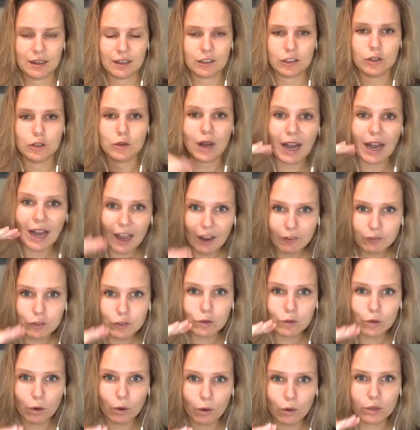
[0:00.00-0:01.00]
You have
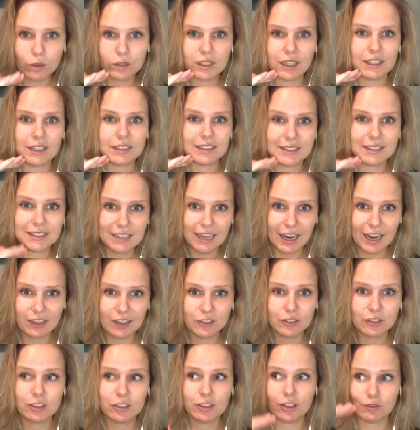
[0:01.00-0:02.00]
to hold a
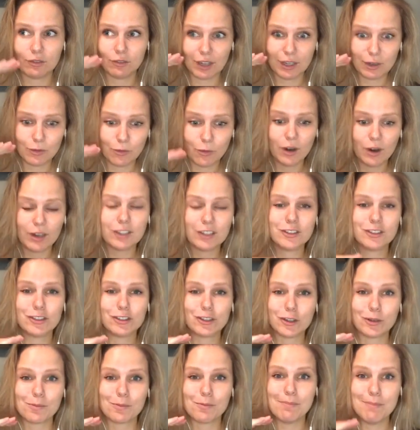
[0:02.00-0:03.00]
standard of, like, what is
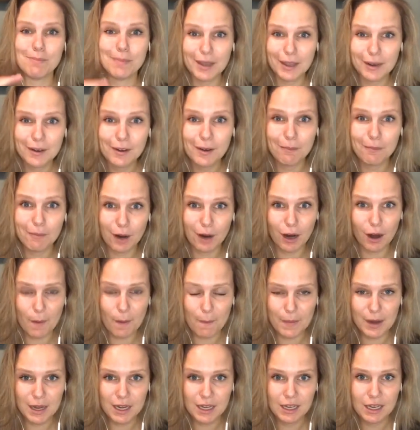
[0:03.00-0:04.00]
your
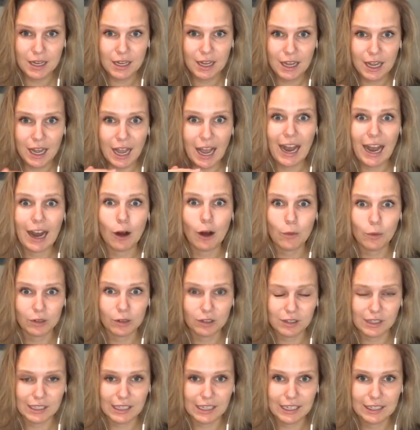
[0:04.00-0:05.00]
minimum
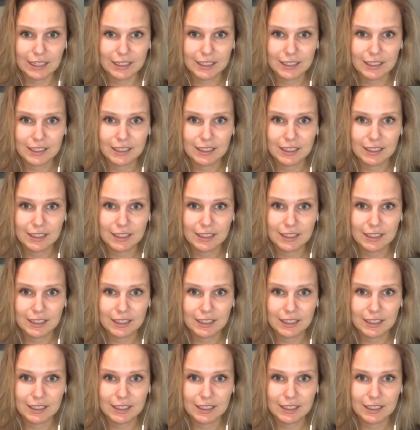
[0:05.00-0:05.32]
hourly?